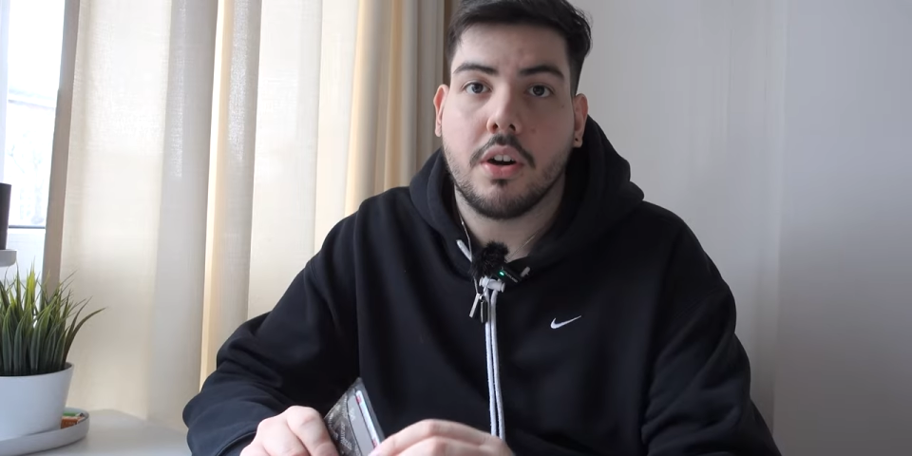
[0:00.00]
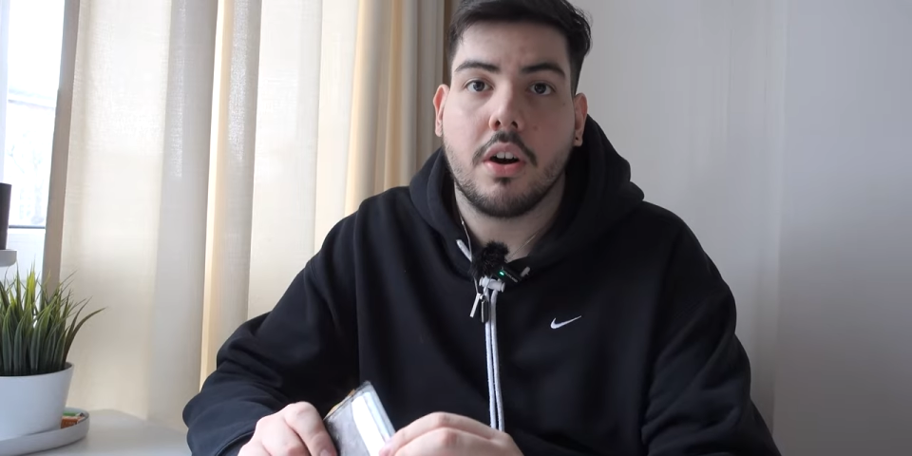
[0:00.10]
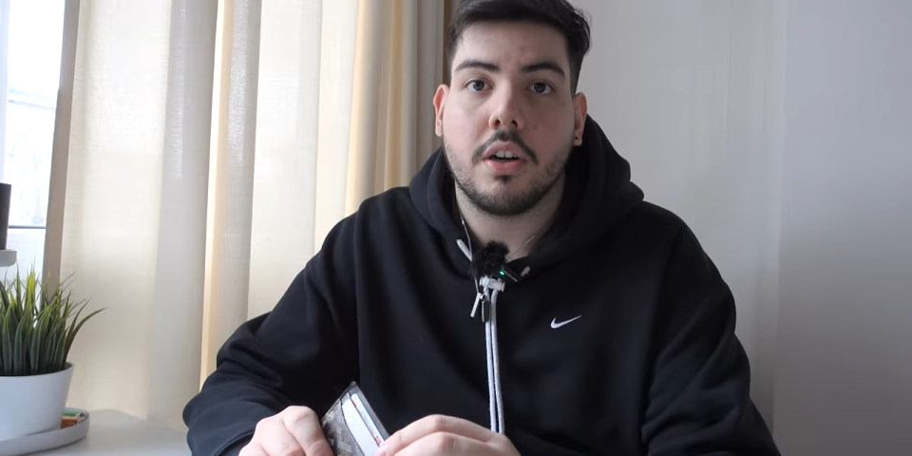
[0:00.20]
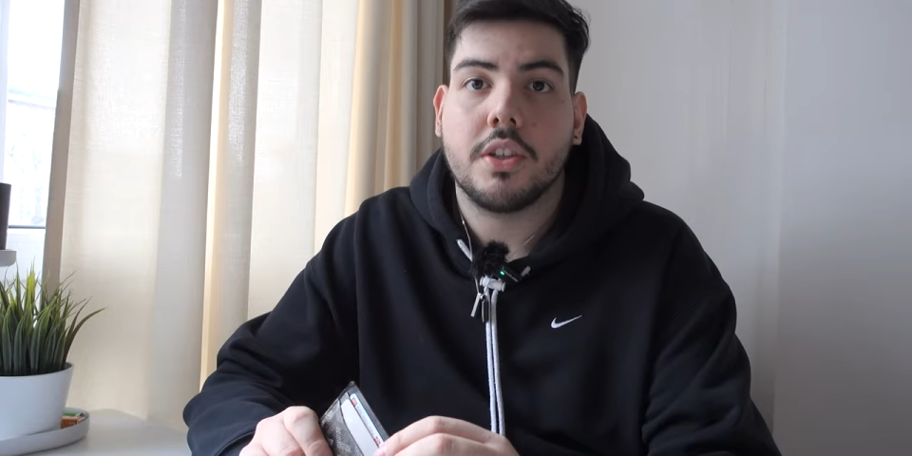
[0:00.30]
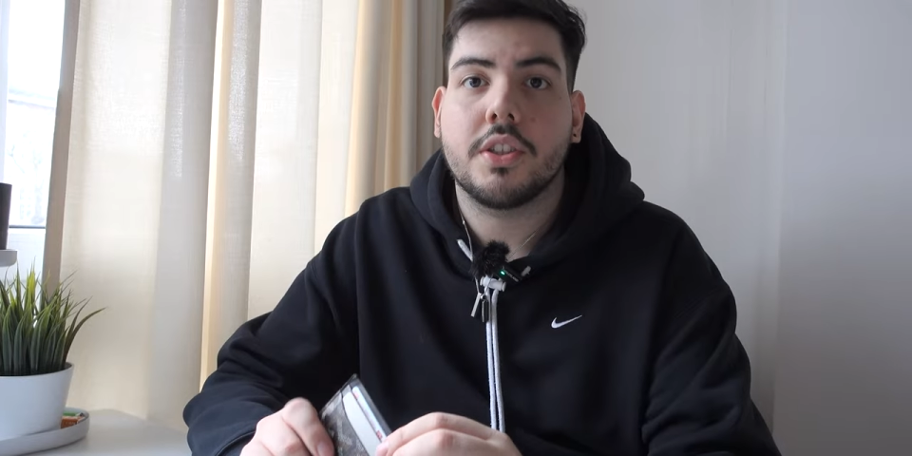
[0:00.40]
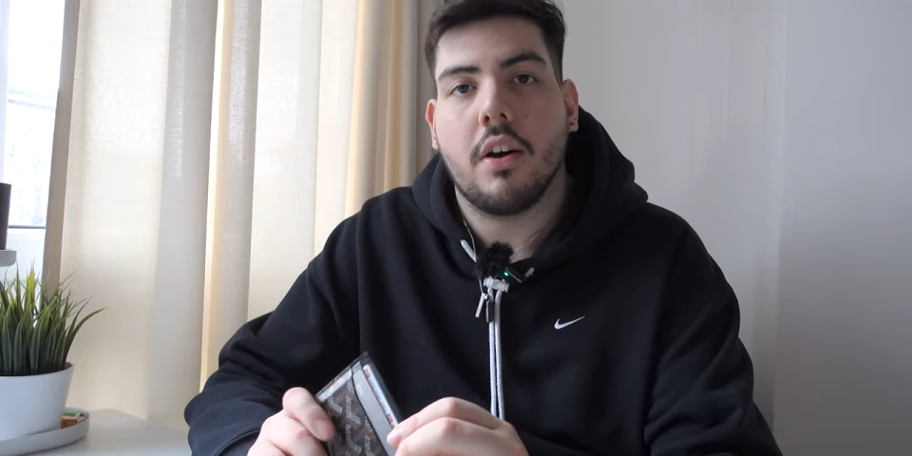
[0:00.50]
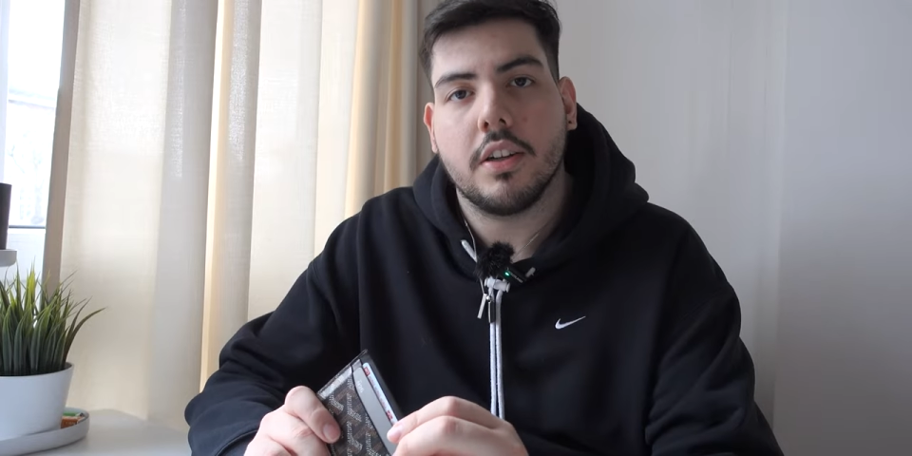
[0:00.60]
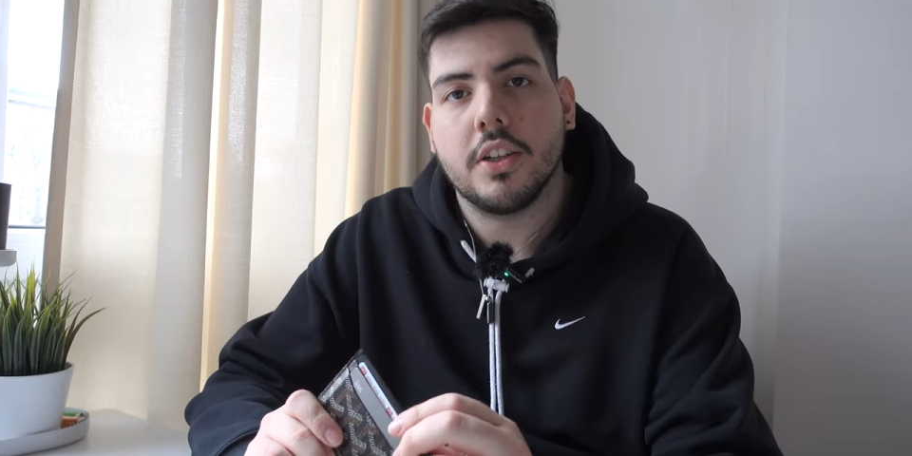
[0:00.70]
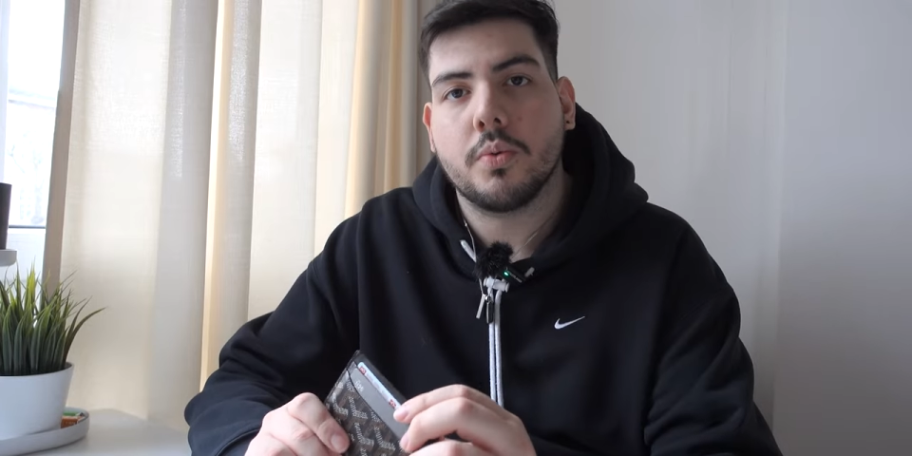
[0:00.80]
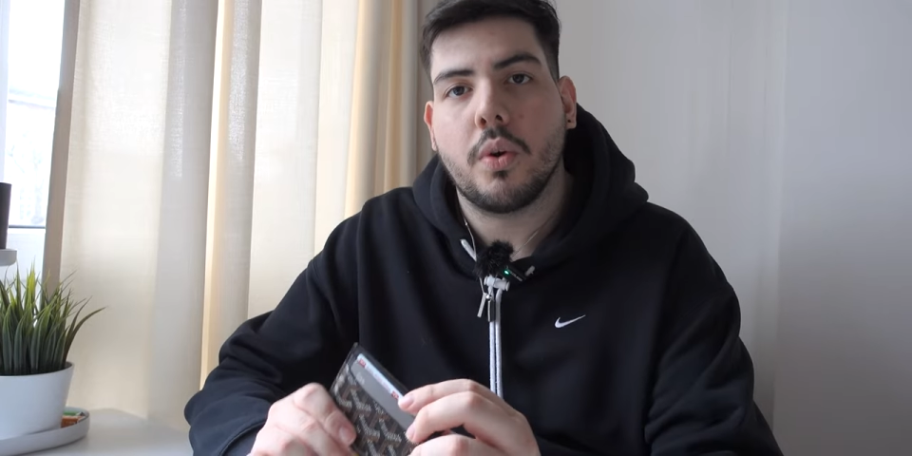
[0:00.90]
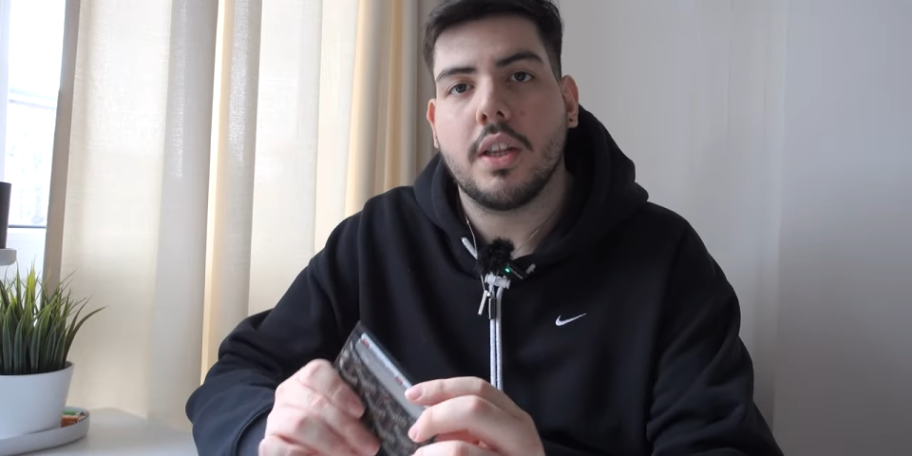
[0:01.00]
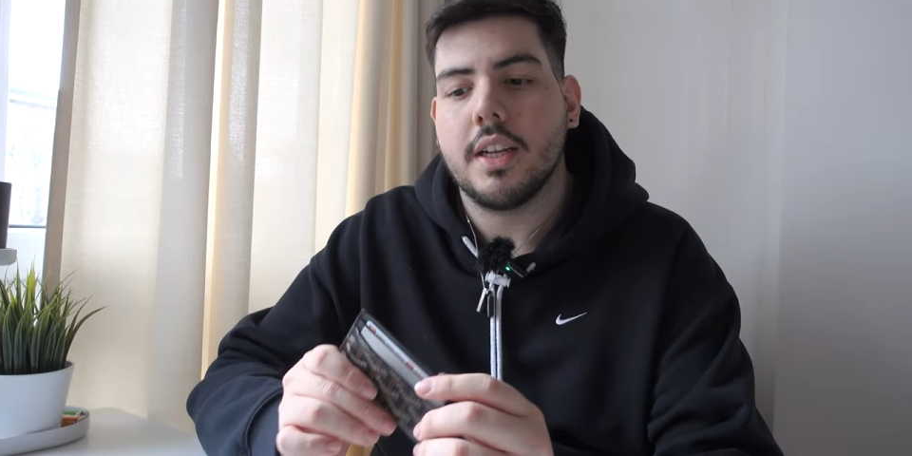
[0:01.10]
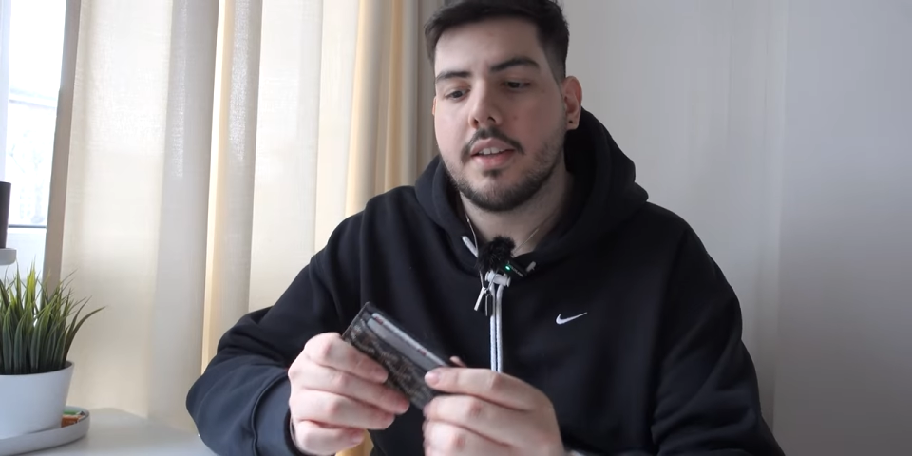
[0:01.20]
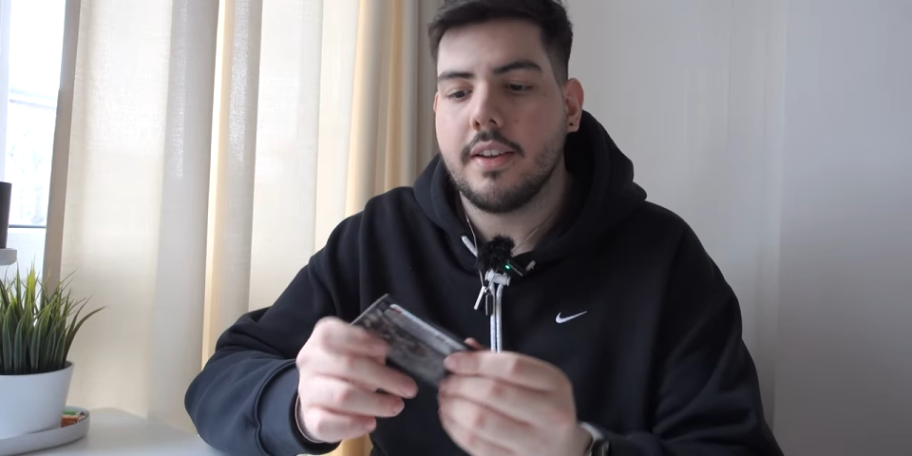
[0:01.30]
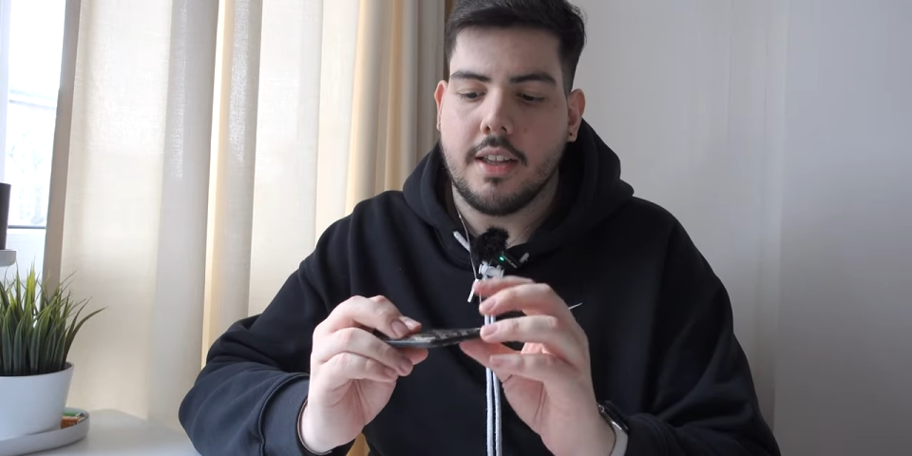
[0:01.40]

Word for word: cards on this wallet.